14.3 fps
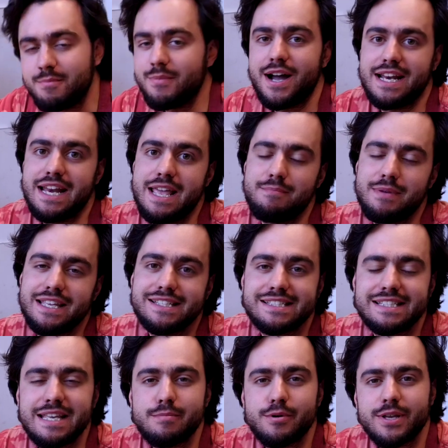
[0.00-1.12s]
My name
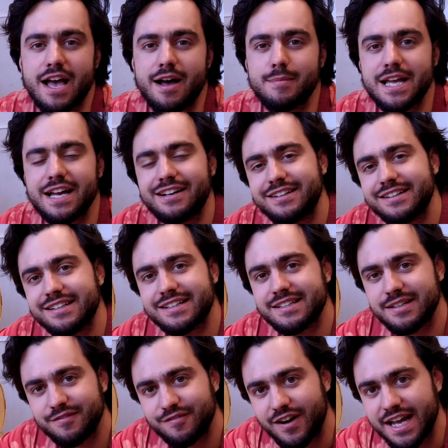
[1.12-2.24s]
is Thibaut Jaberg,
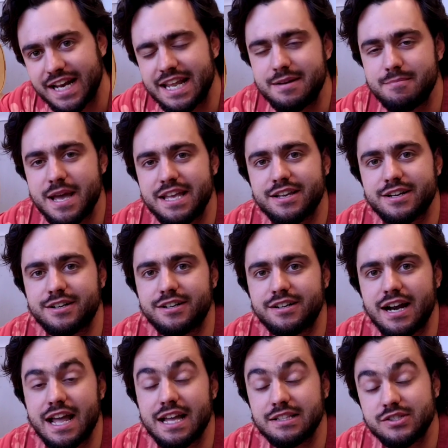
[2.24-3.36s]
violin
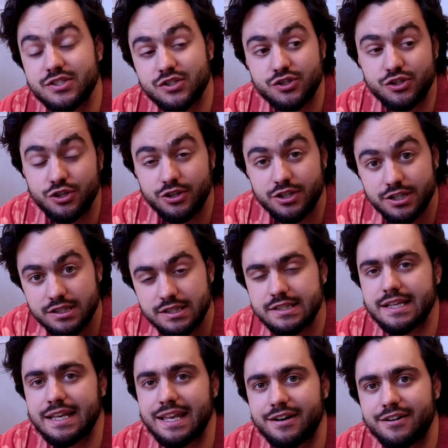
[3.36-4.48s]
maker and
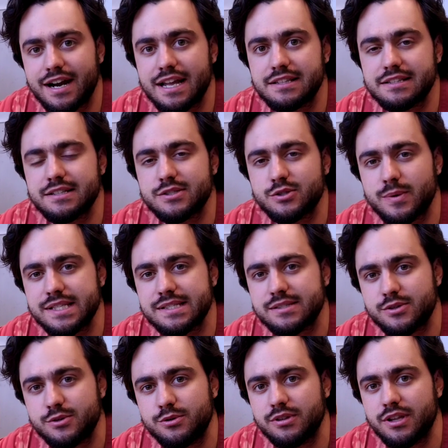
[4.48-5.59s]
student here at the Swiss
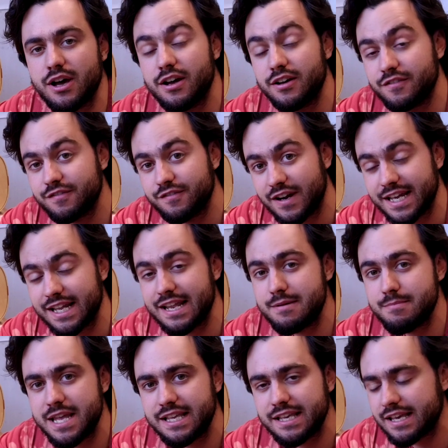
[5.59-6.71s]
School of
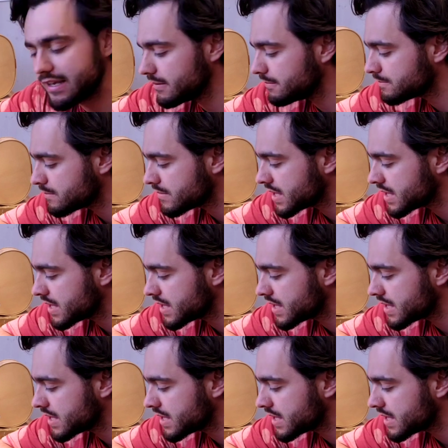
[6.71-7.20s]
Violin Making.